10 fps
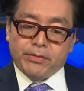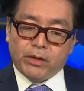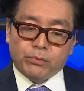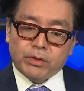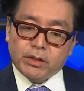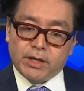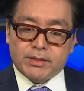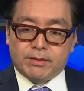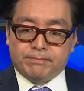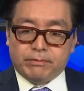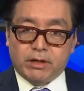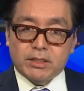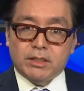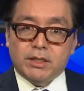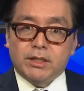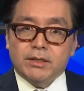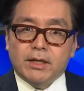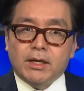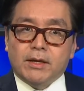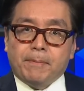and they realize the president
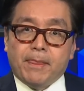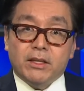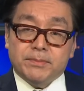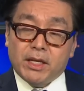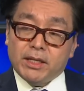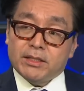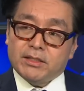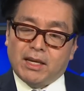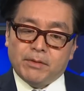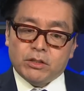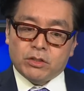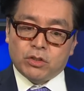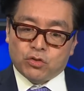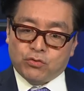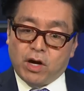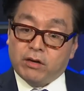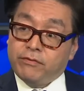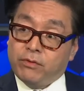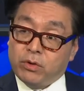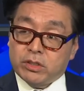is making statements to try to
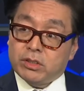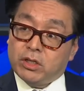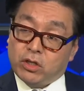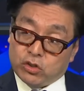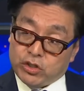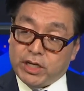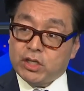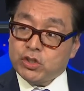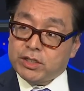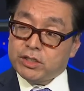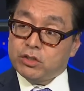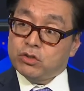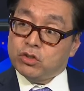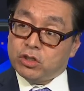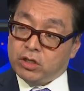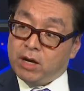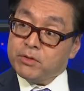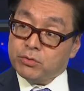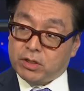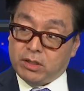force negotiations to
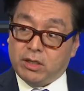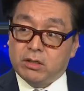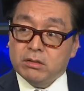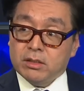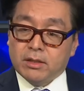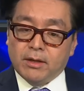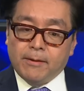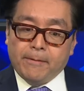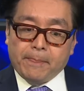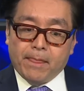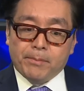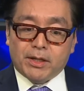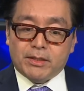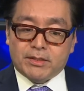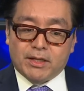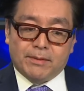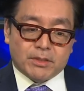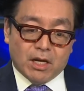come to a close. But at the same